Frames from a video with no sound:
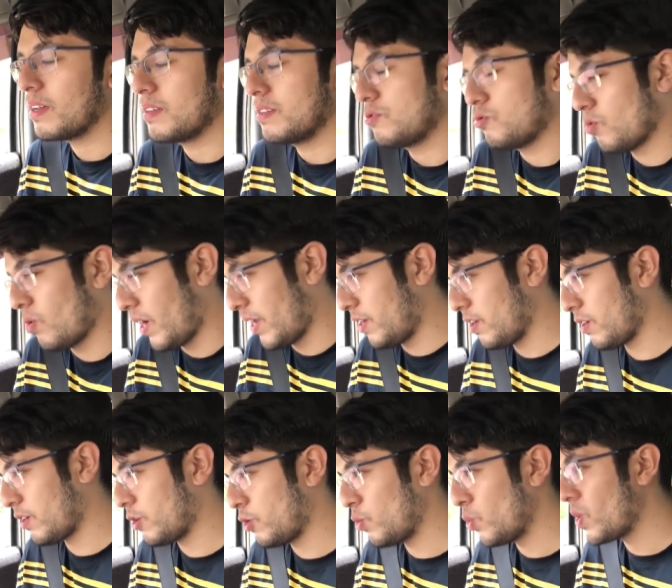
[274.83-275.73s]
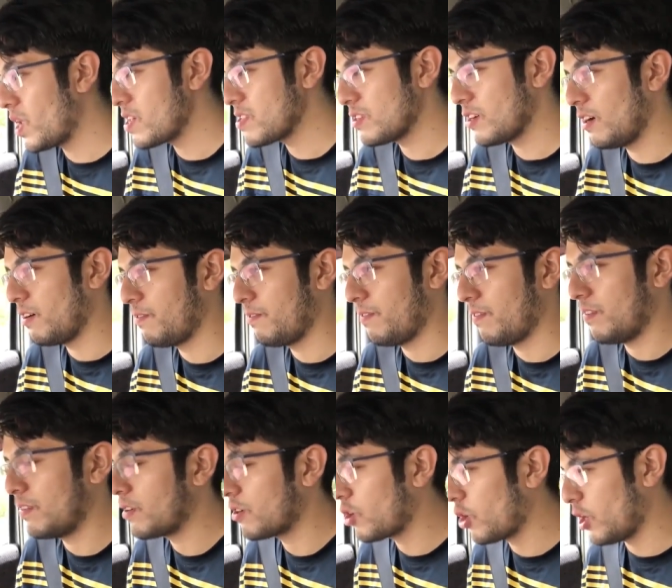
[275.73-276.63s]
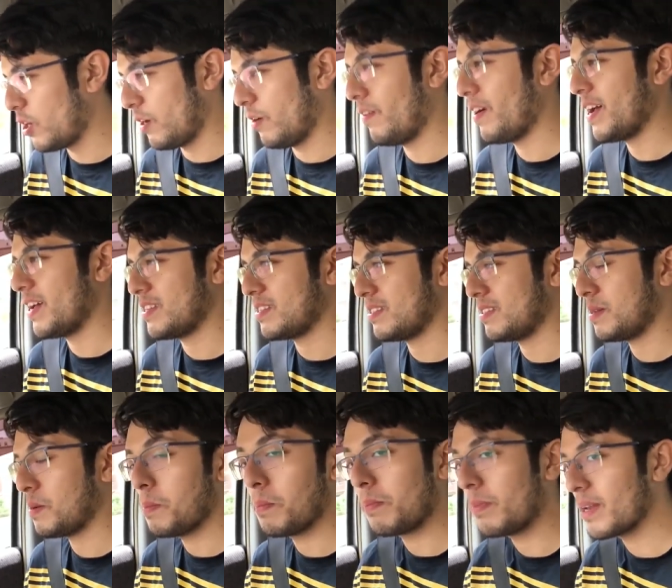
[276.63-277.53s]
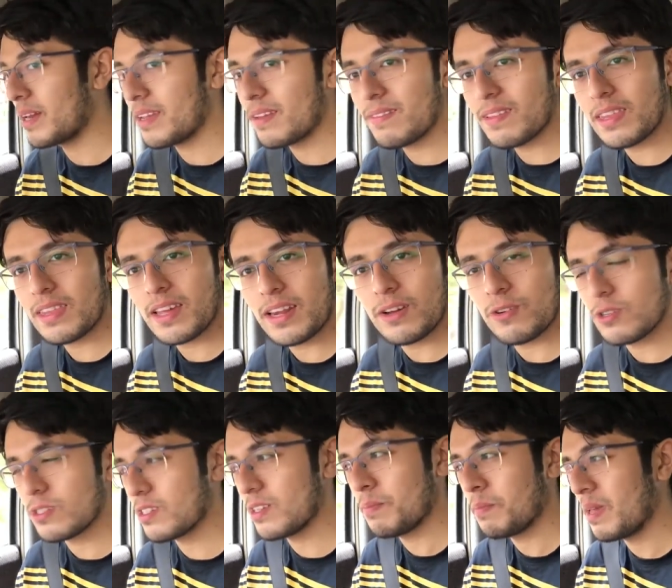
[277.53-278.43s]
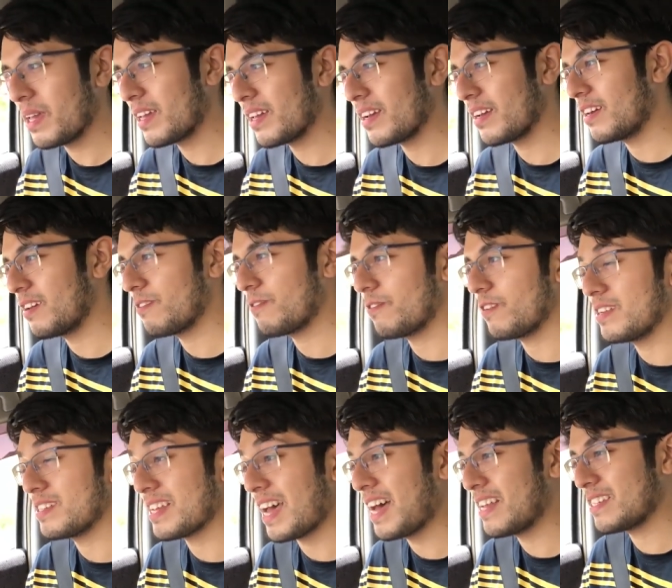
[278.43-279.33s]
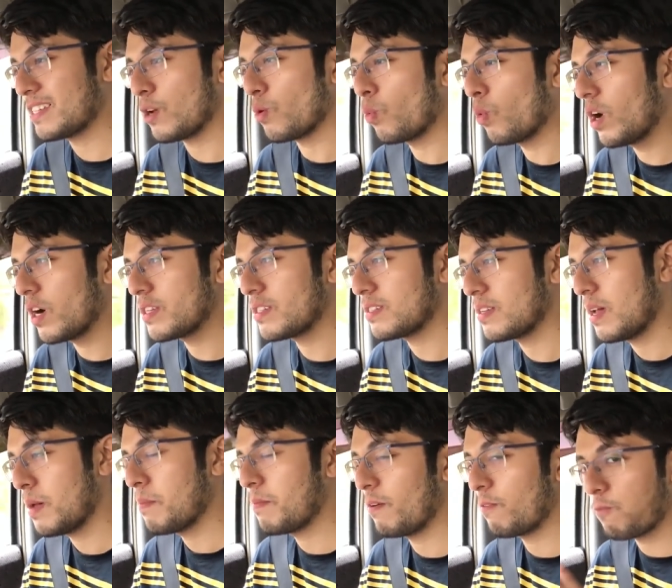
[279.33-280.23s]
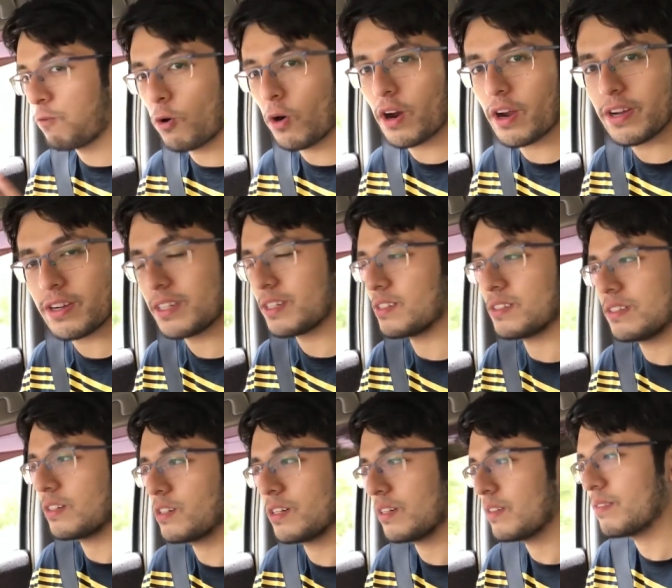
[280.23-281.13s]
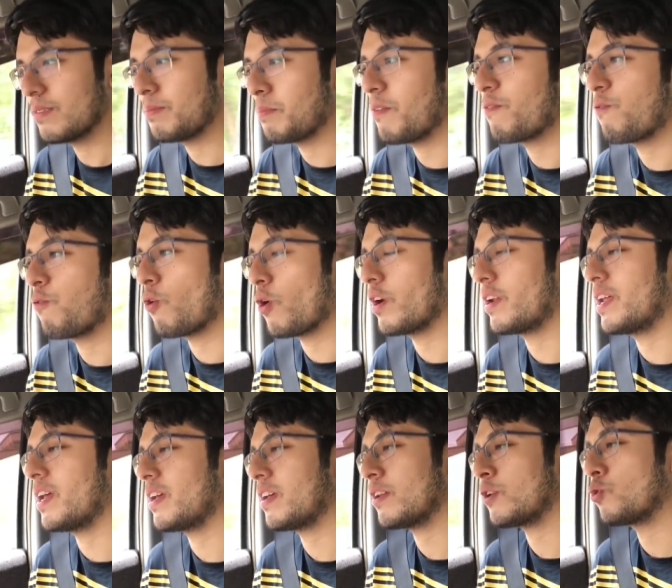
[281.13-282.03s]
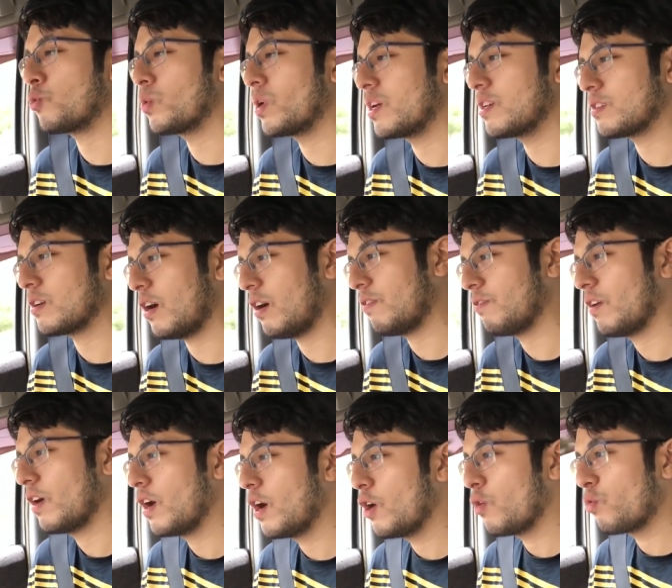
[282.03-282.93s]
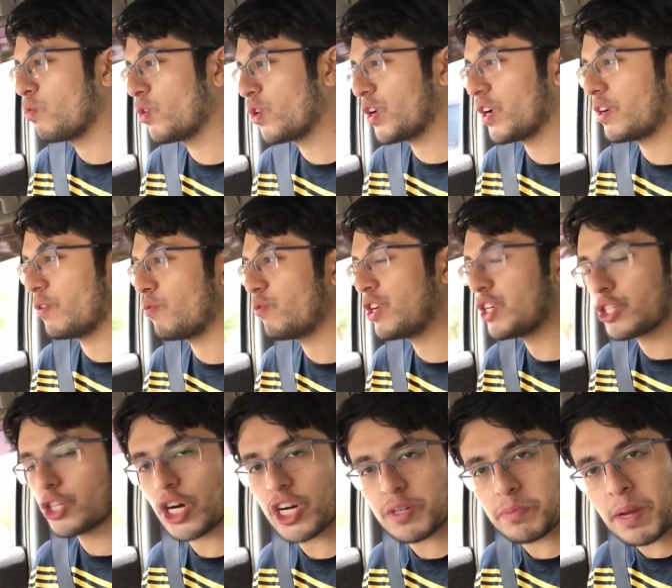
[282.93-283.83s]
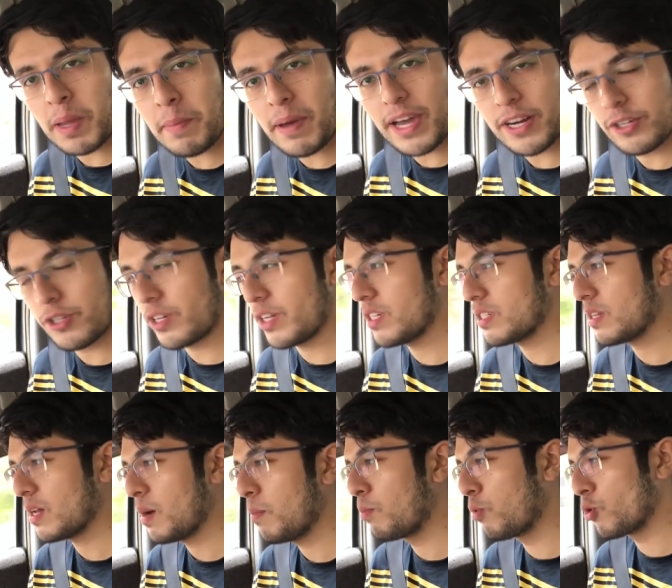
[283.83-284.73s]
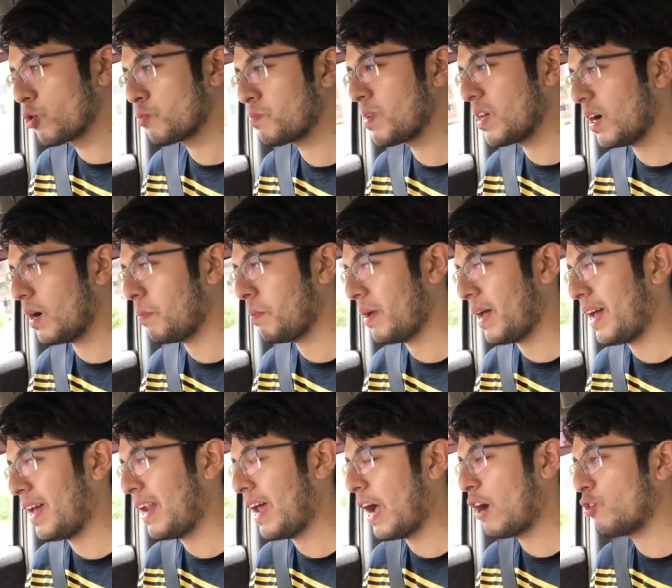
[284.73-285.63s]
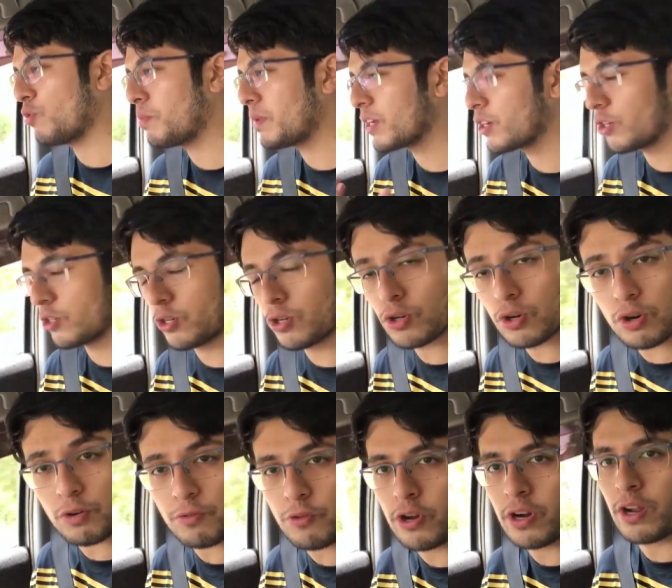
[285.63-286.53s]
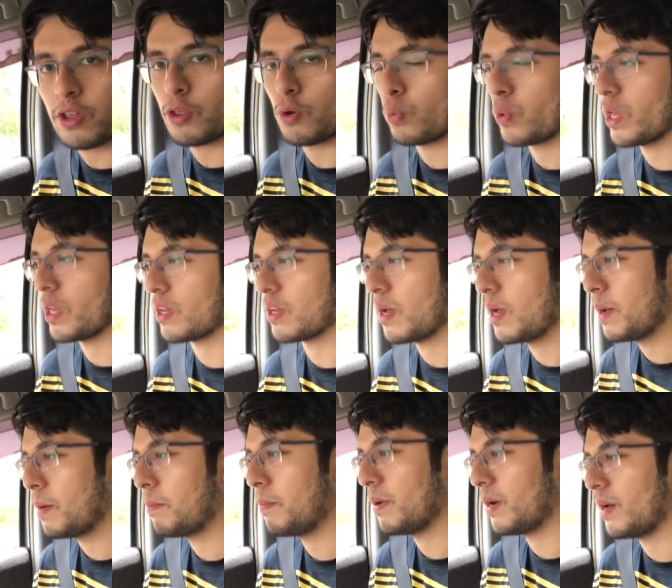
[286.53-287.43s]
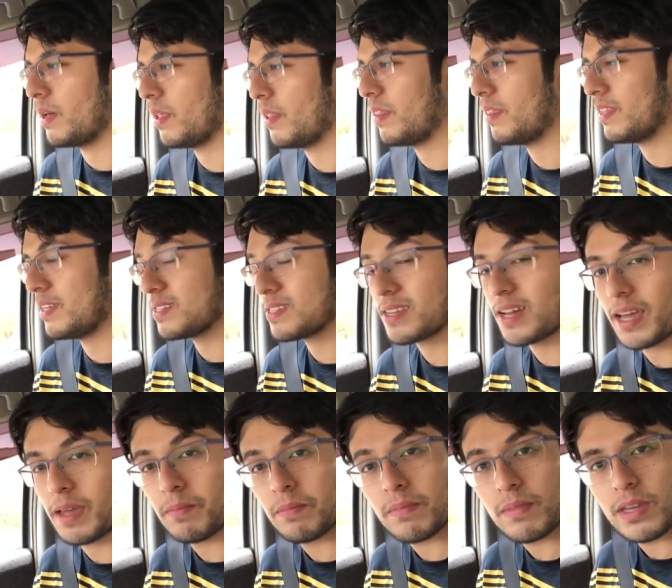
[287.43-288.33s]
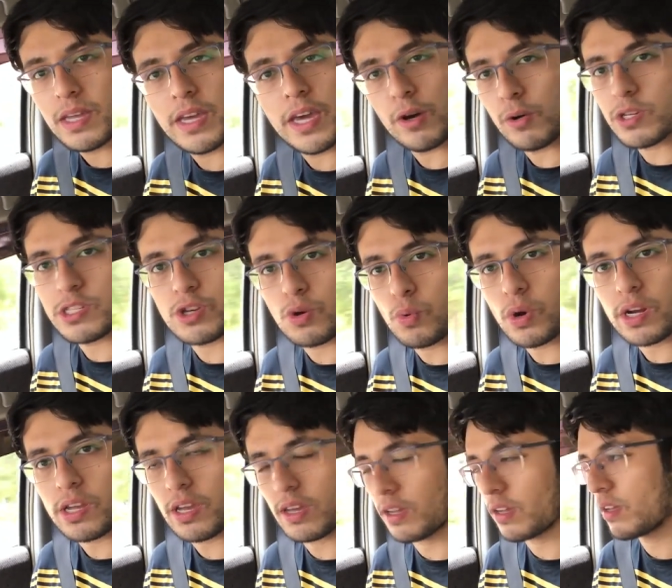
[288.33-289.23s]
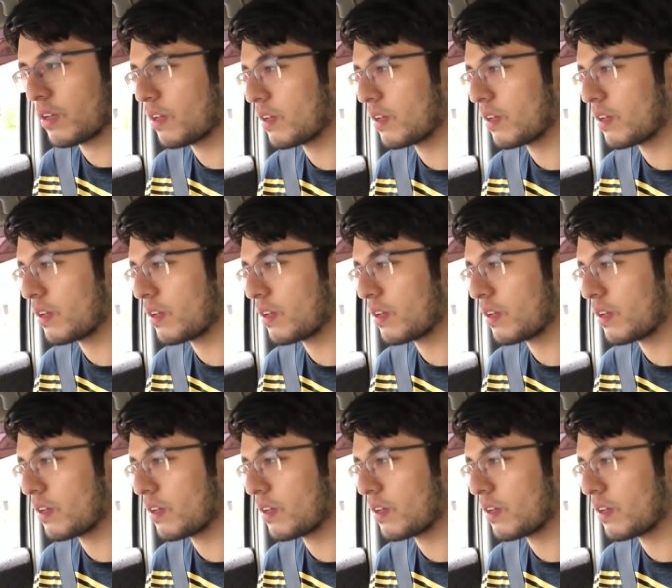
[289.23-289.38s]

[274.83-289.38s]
So I took two days off, got rest. But even then, it wasn't making a difference as it was before. Uh, uh, before taking two days off would recharge my batteries, boost me up, and I would be good to go for another week. But this time, it wasn't working.